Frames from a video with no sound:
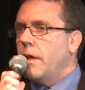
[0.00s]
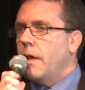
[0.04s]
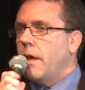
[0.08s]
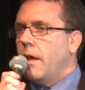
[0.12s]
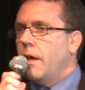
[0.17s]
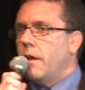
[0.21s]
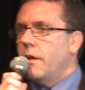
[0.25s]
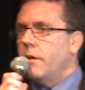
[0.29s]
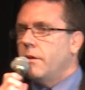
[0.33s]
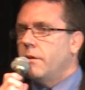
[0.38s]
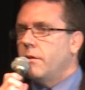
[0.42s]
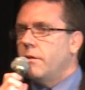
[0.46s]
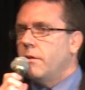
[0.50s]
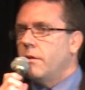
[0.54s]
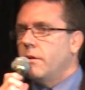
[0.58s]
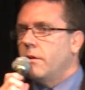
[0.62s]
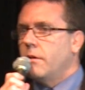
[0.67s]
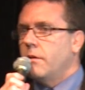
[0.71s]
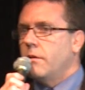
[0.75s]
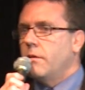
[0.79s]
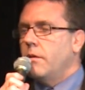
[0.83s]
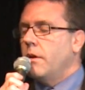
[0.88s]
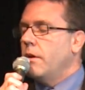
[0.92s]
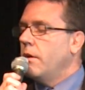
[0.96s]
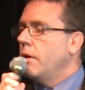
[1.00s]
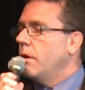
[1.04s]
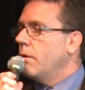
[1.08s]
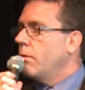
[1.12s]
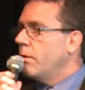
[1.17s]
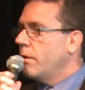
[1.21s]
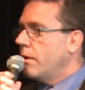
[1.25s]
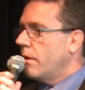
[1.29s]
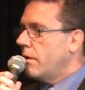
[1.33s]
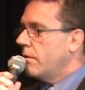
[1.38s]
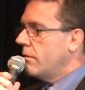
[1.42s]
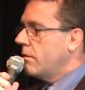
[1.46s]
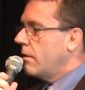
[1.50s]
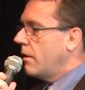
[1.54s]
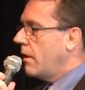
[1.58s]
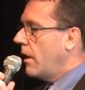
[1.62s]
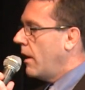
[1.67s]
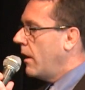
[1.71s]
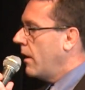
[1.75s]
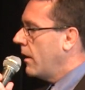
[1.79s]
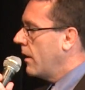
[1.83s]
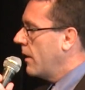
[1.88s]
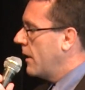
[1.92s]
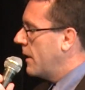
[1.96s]
And they're here with us
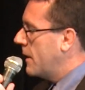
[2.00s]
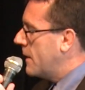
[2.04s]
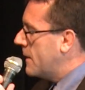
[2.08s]
today.